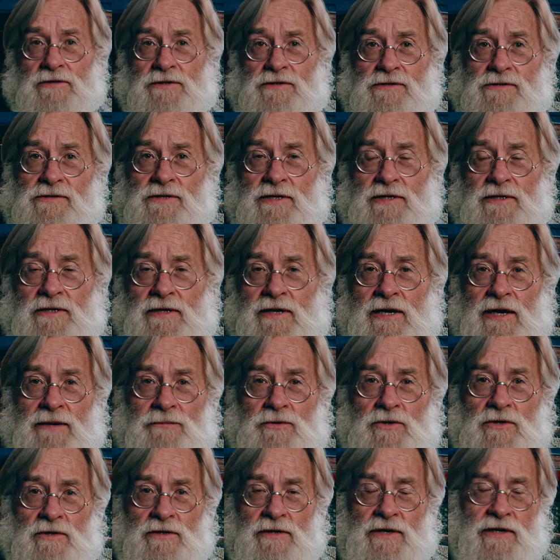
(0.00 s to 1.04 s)
is that
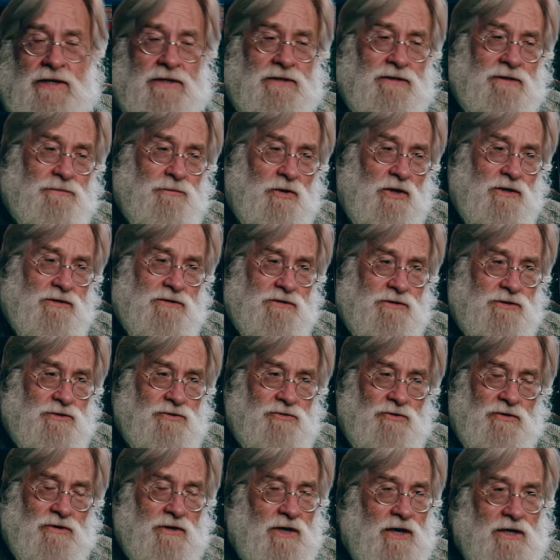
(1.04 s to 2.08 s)
Gammell and the Boston
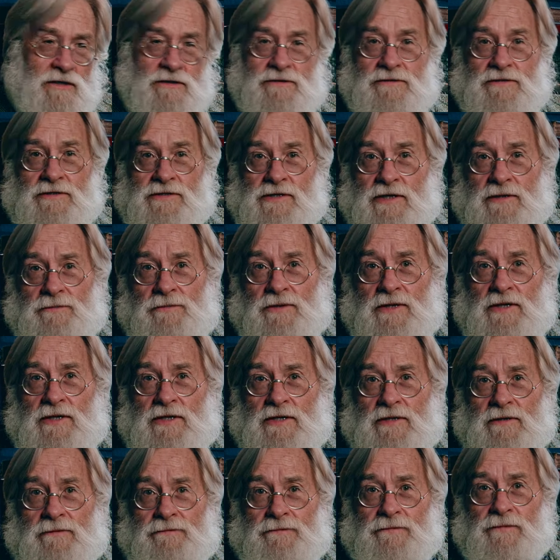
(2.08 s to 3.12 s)
School aren't the same
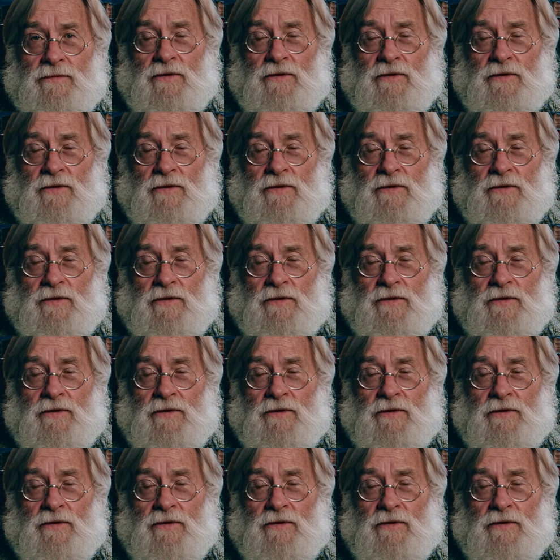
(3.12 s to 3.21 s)
thing.